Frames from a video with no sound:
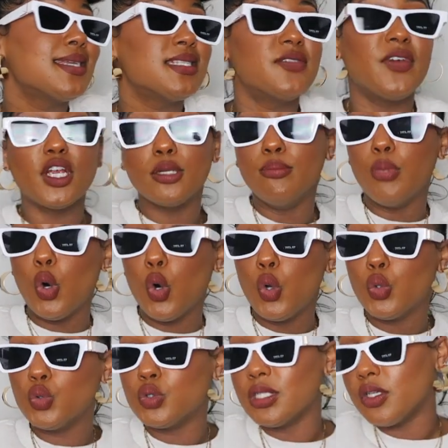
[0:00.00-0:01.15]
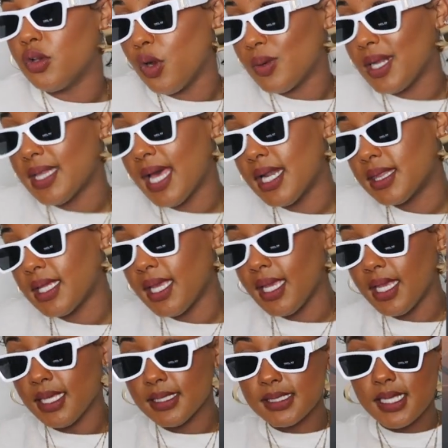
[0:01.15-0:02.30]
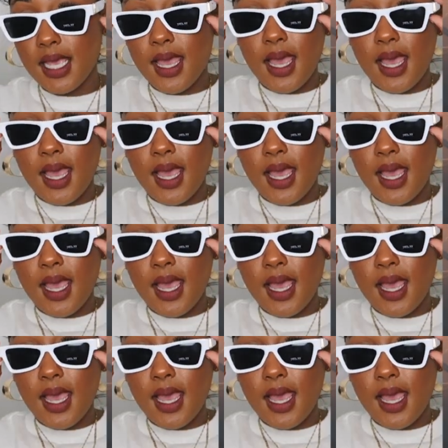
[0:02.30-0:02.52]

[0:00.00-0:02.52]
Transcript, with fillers: it's very bold it could go with a lot of things